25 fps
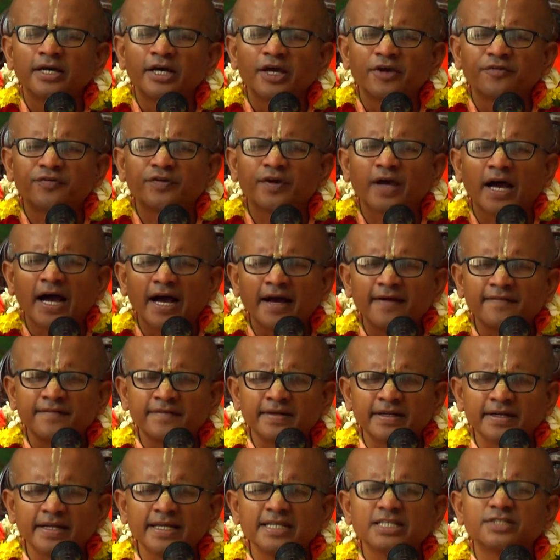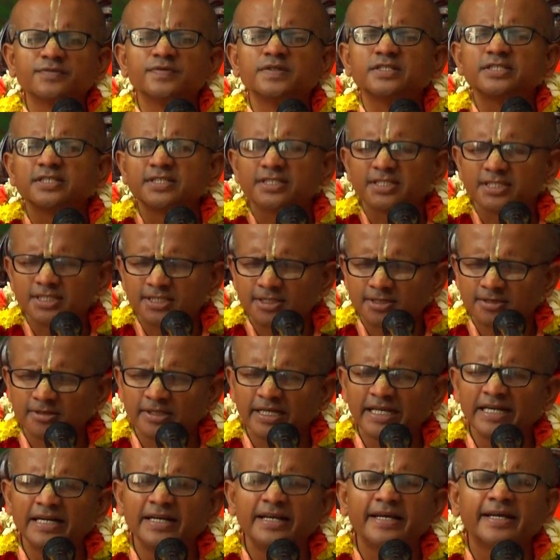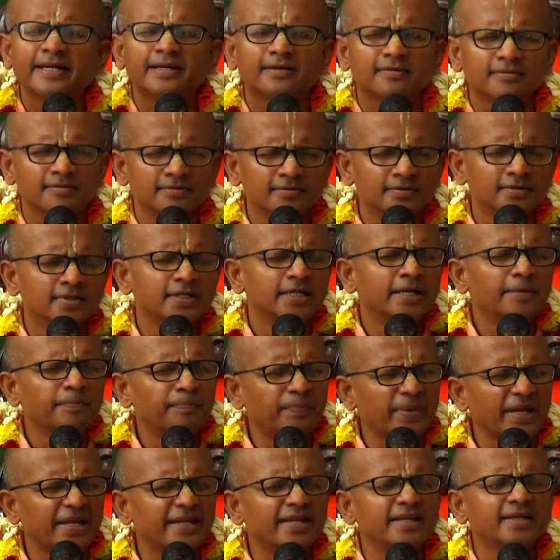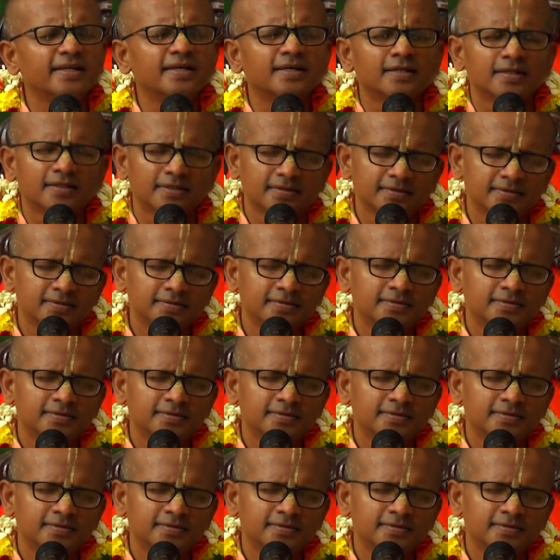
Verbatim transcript: if you have trees which is yielding perennial